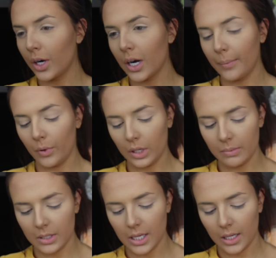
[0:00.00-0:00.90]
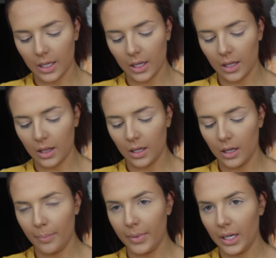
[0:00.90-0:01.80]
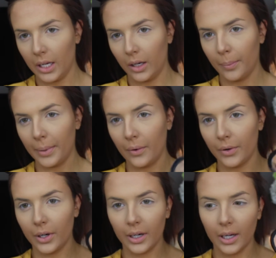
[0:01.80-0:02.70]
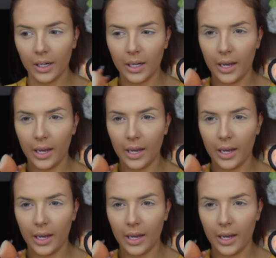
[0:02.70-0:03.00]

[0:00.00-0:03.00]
I'm going to be taking the banana powder again